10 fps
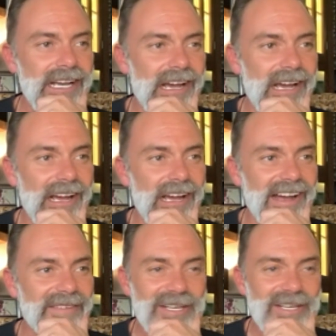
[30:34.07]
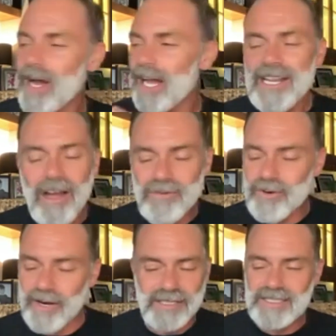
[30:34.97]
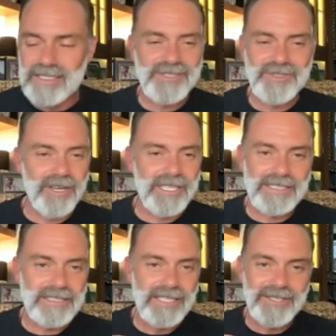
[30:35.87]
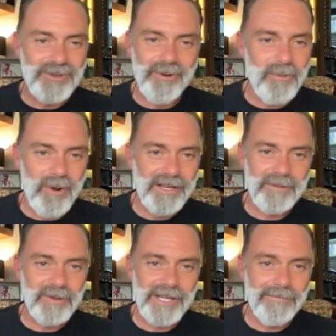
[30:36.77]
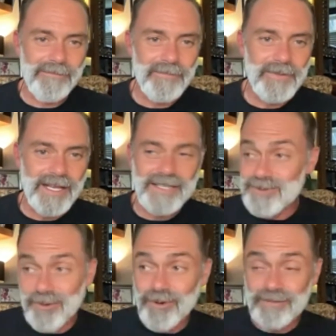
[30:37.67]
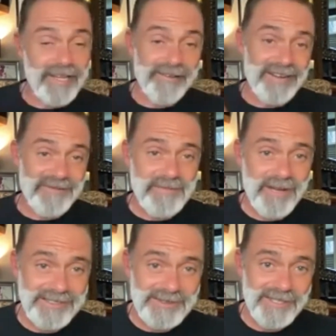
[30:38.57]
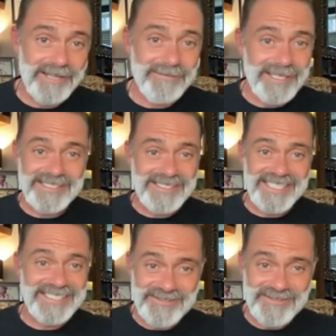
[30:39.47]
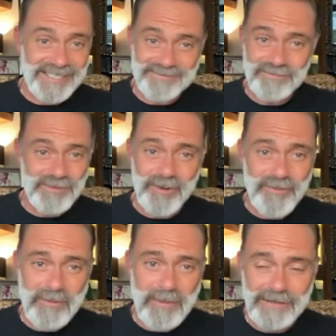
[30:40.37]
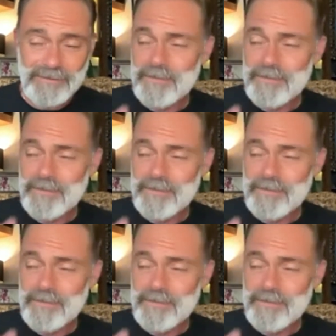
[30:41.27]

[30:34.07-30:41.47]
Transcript: I mean, I love Chris Gascoigne. Adore working with him. Adore going out for pints with him. He's a beautiful man.